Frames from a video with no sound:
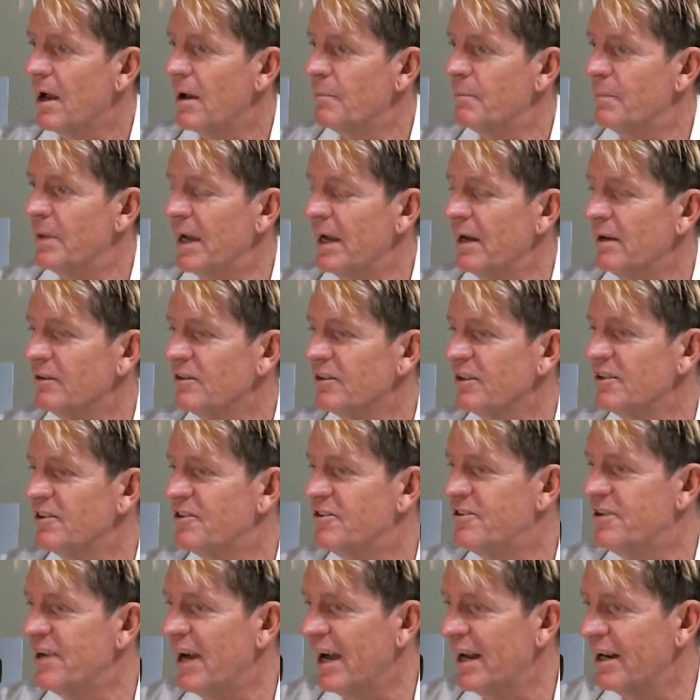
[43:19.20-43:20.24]

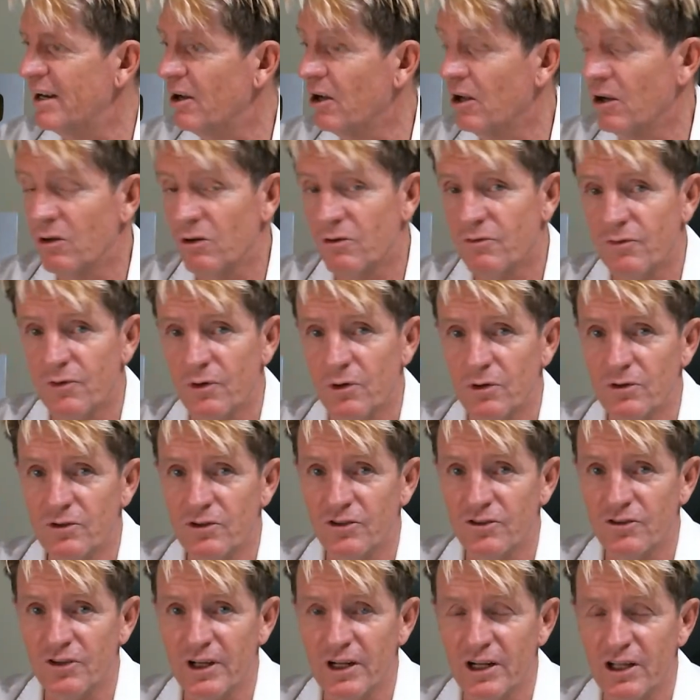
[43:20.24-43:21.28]
about done. I look forward
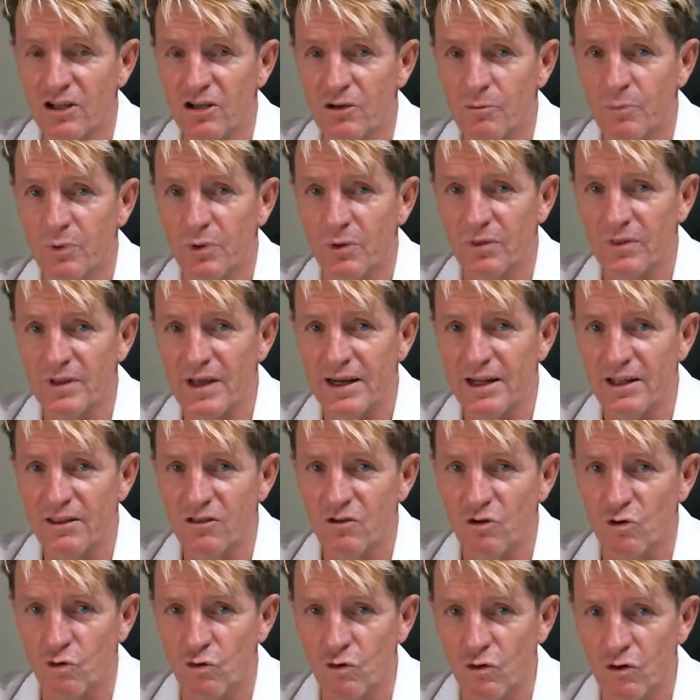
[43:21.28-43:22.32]
to seeing it. You put that
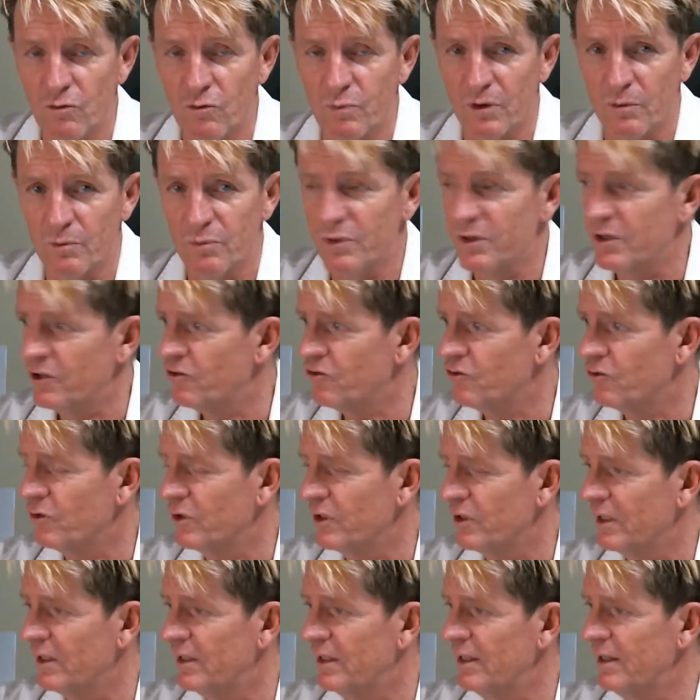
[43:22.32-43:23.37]
in the group, I'm pretty
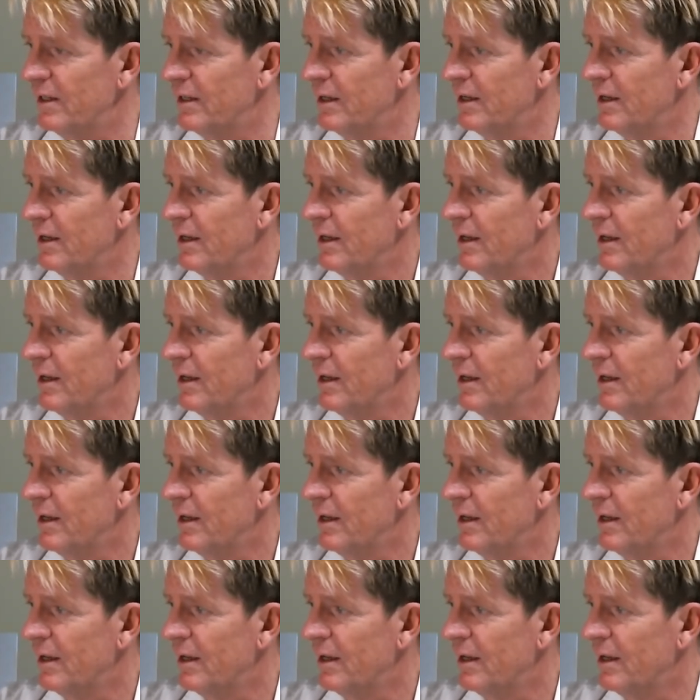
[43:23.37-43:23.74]
sure you did.